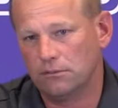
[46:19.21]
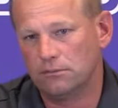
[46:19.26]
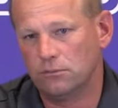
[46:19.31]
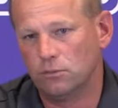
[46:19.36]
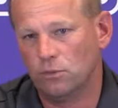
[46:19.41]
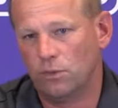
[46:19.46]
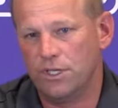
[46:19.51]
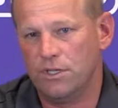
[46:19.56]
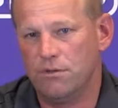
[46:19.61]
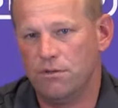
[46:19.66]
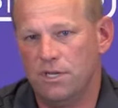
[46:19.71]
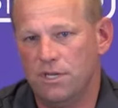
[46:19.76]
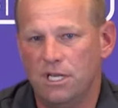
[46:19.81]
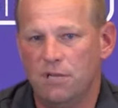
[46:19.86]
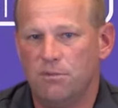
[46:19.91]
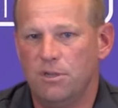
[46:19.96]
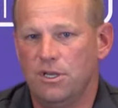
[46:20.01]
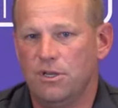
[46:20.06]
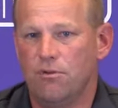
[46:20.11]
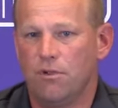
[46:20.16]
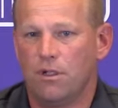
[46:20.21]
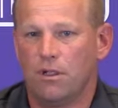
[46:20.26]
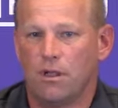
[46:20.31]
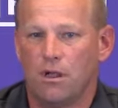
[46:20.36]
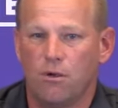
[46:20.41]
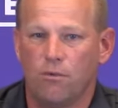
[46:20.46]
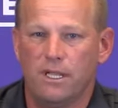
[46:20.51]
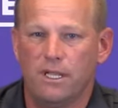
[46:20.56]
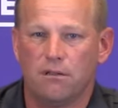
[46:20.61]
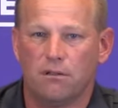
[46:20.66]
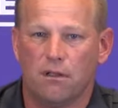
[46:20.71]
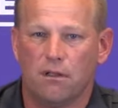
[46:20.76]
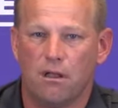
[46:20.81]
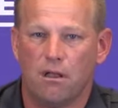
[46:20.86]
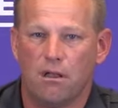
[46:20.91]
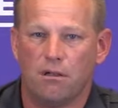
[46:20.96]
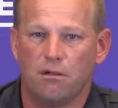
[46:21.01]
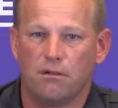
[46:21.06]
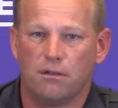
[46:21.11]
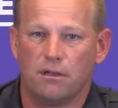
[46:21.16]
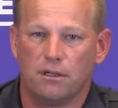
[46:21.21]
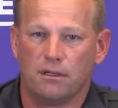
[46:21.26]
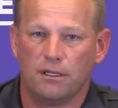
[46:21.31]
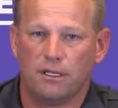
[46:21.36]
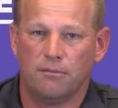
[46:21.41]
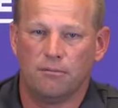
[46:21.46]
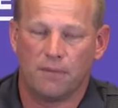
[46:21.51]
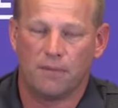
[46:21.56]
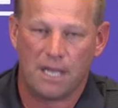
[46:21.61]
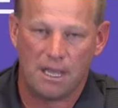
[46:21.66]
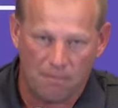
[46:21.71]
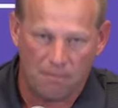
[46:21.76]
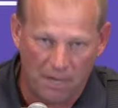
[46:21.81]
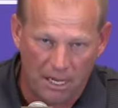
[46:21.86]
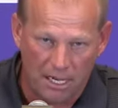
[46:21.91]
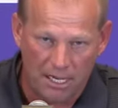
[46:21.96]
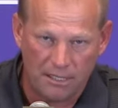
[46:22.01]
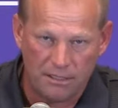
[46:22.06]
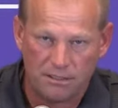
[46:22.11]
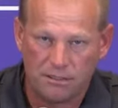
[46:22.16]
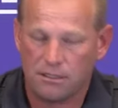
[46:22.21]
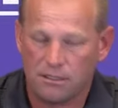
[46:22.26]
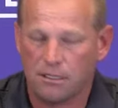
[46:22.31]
what you need to be doing all week long in my mind.